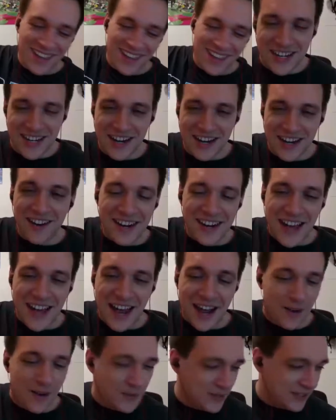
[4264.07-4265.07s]
At
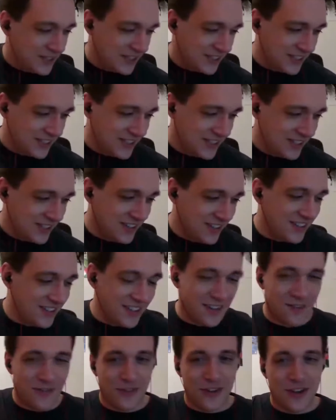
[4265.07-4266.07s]
79
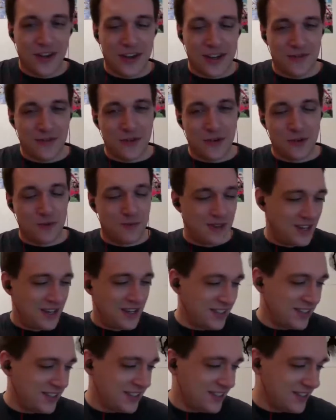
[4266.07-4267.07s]
hours and
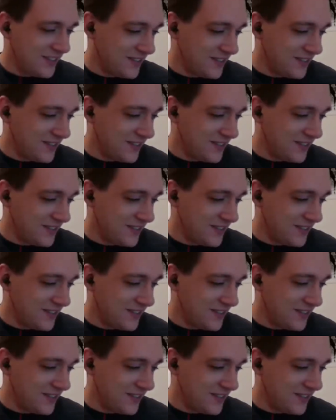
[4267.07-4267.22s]
34